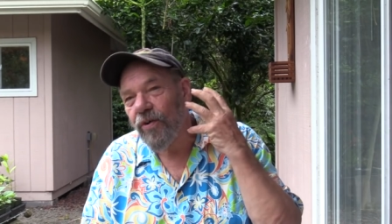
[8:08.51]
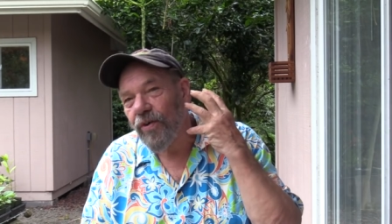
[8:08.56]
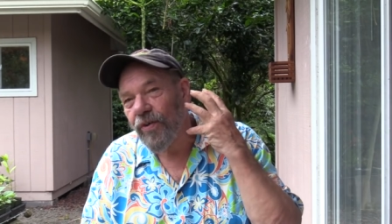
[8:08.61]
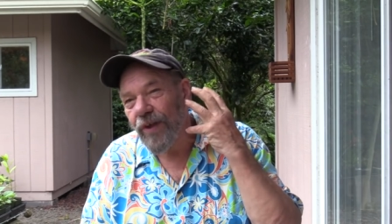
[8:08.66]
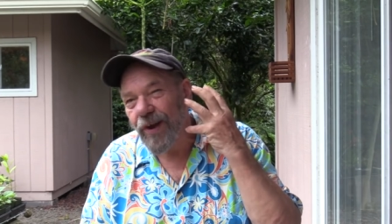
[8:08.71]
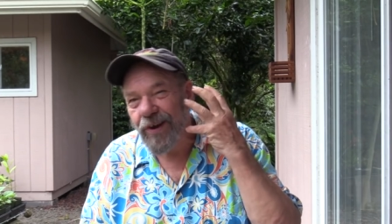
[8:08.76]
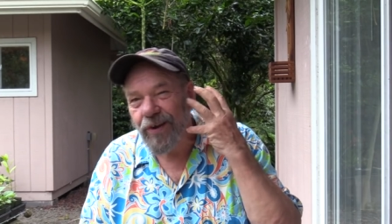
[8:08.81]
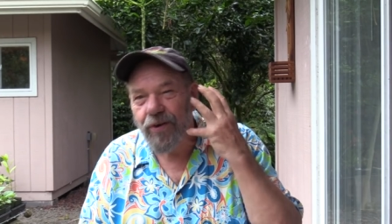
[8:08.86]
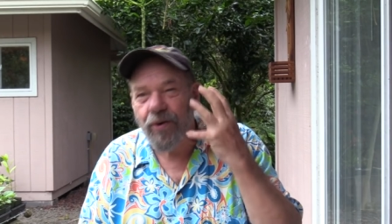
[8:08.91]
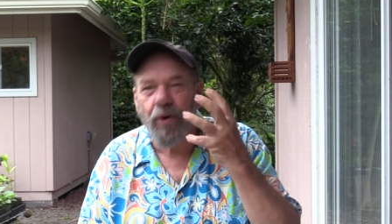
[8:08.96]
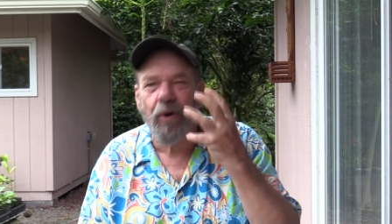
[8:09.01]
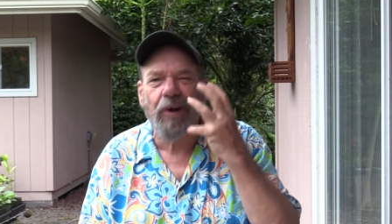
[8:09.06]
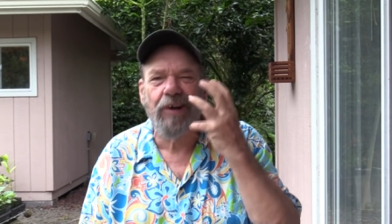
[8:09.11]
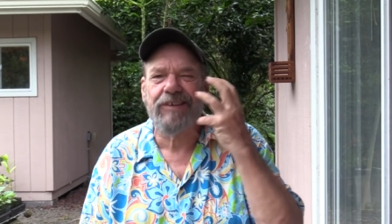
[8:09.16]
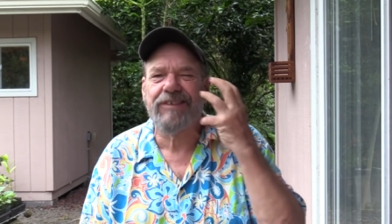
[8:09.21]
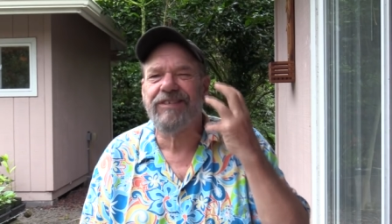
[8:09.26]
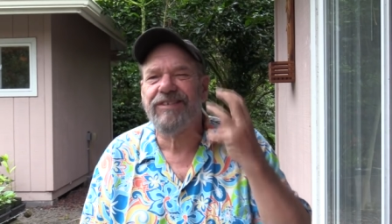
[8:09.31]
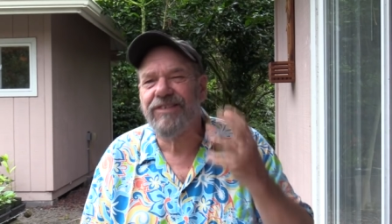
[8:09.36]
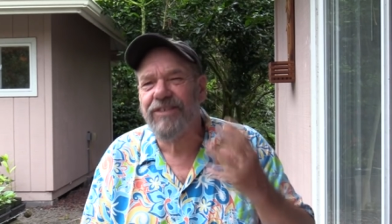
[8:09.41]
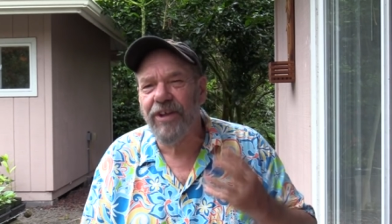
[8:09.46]
the
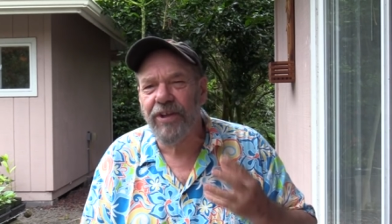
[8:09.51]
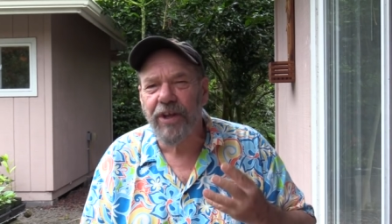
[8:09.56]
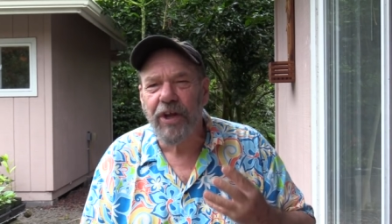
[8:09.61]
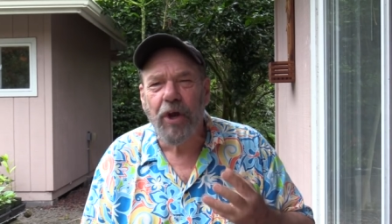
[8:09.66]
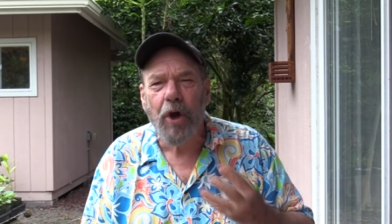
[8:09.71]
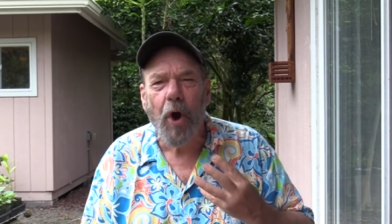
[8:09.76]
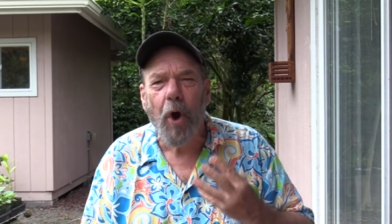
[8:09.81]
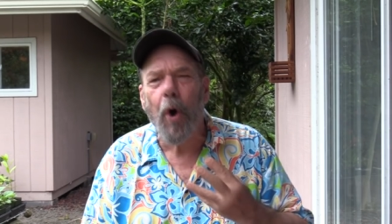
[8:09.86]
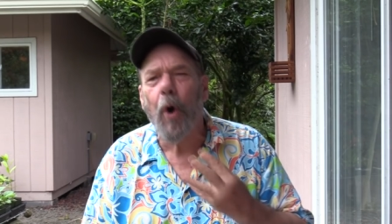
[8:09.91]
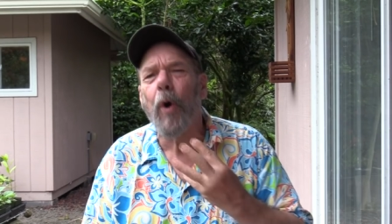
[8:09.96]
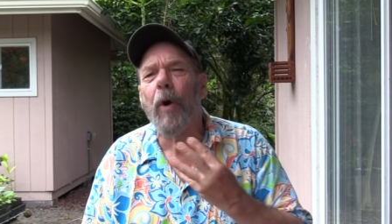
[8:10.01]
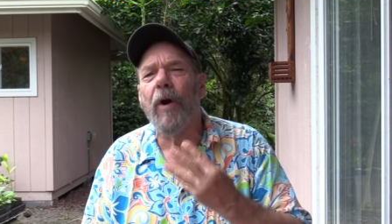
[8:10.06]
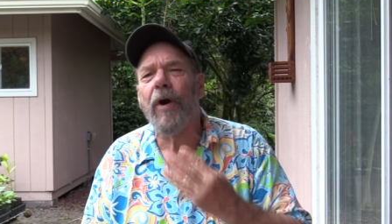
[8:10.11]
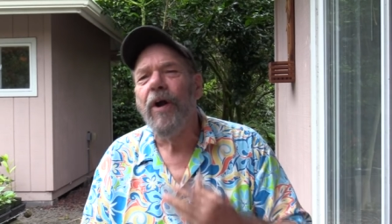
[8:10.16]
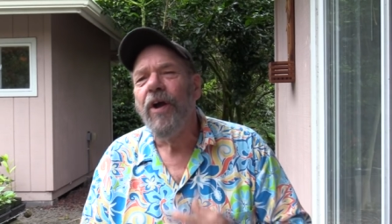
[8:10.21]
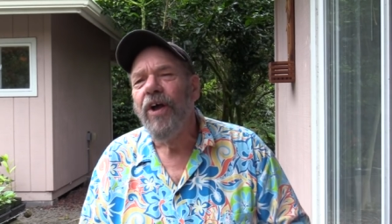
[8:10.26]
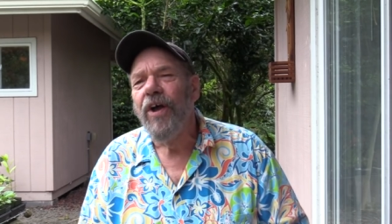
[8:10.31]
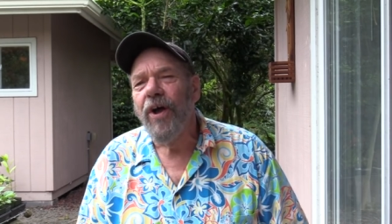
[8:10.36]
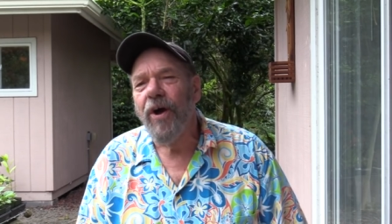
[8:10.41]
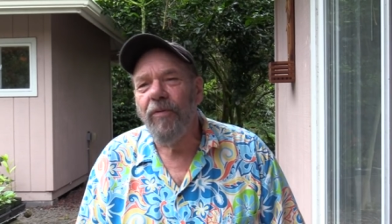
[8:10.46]
crux, to the core
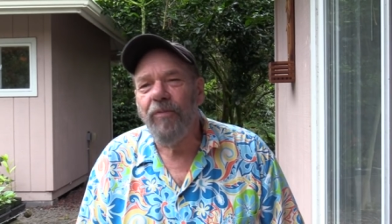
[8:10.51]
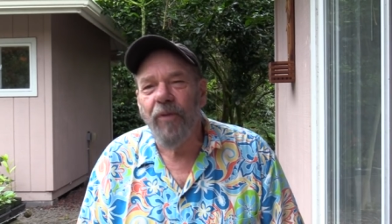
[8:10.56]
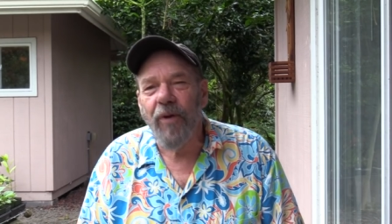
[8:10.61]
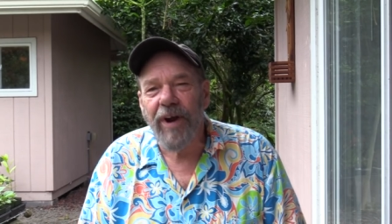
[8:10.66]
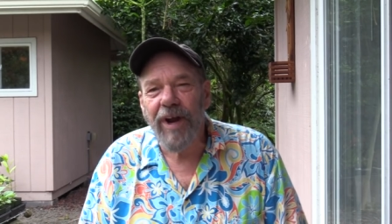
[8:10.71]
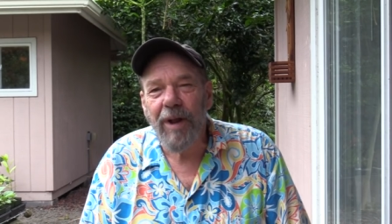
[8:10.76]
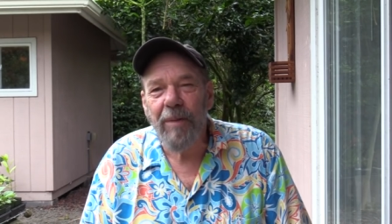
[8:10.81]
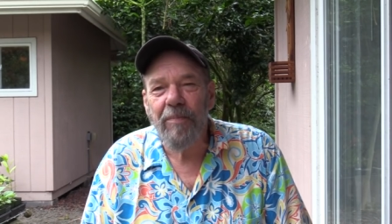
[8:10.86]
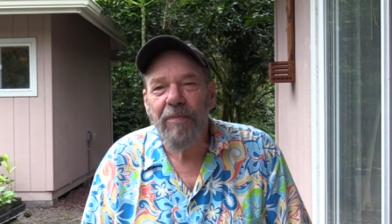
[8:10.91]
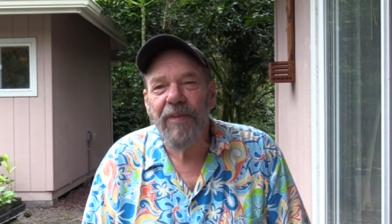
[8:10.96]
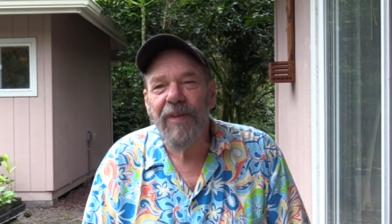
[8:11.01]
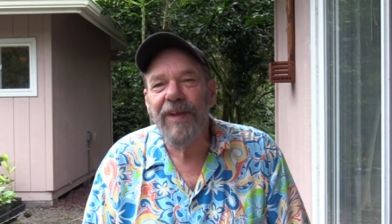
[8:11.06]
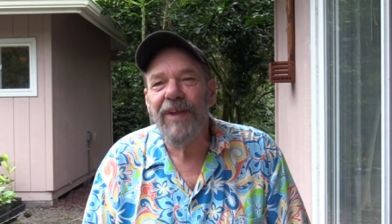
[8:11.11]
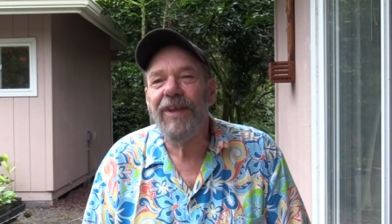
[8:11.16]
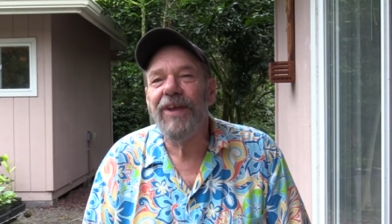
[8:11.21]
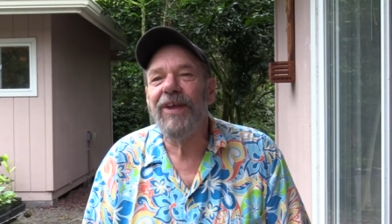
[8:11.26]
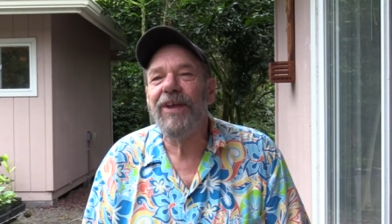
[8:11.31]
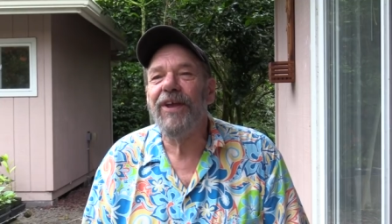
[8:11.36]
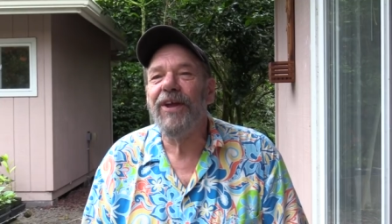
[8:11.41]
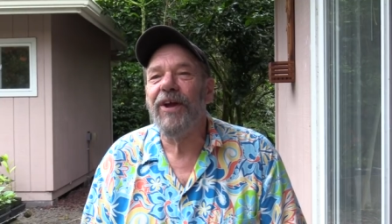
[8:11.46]
of what I'm
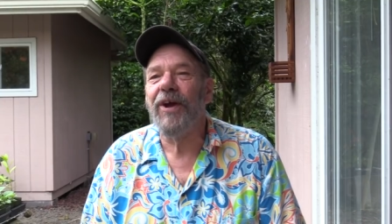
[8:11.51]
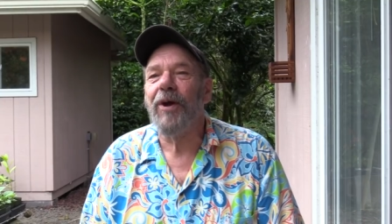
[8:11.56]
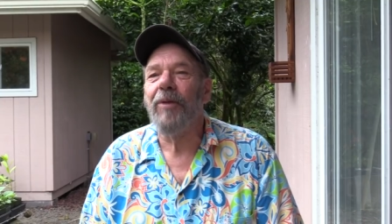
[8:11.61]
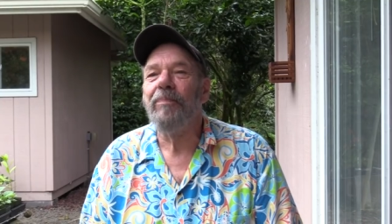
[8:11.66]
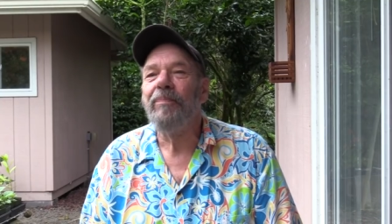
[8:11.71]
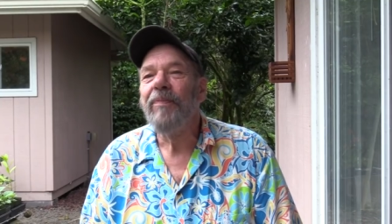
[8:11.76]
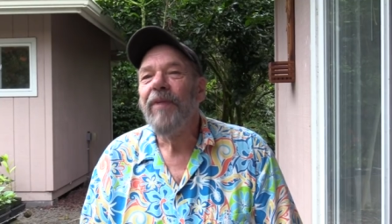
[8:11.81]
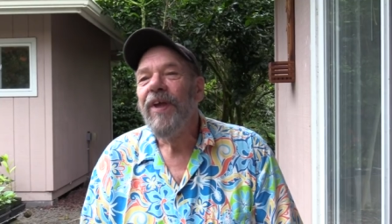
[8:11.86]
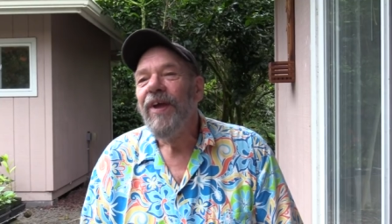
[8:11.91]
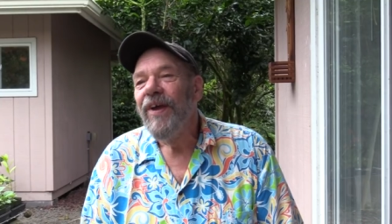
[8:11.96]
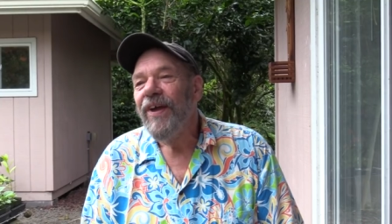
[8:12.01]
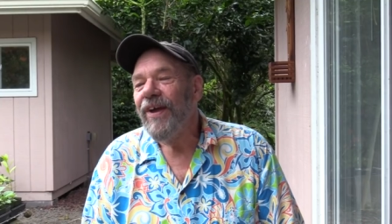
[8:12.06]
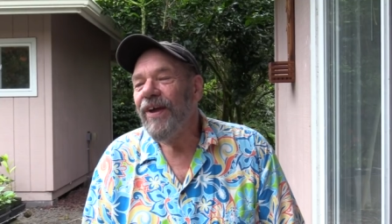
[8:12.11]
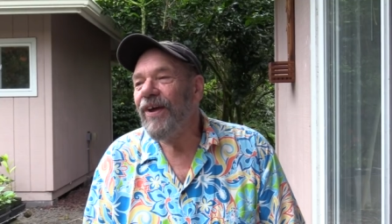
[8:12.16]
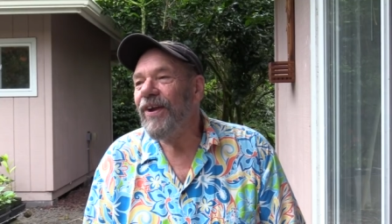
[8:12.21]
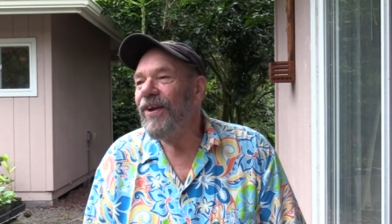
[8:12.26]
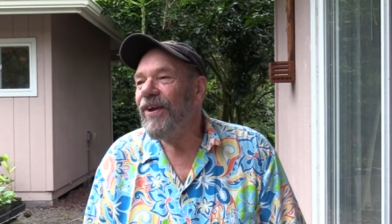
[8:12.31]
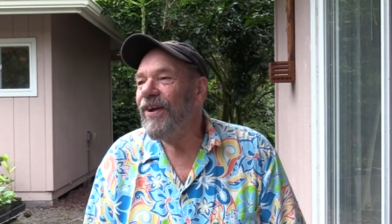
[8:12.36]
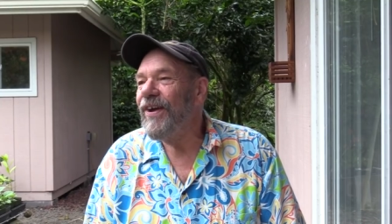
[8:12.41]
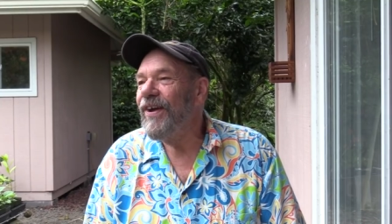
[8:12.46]
thinking here.
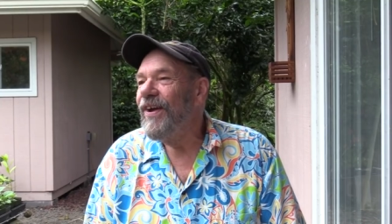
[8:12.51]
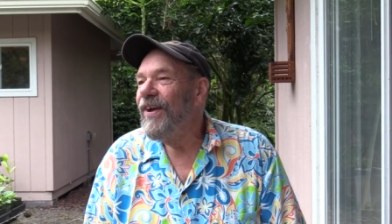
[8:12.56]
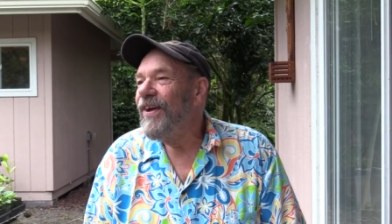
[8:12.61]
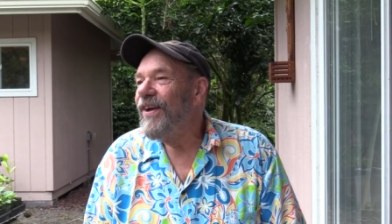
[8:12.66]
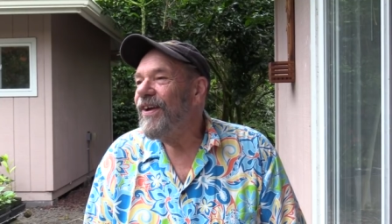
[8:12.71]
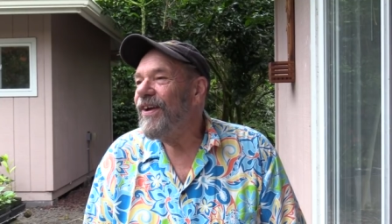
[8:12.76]
And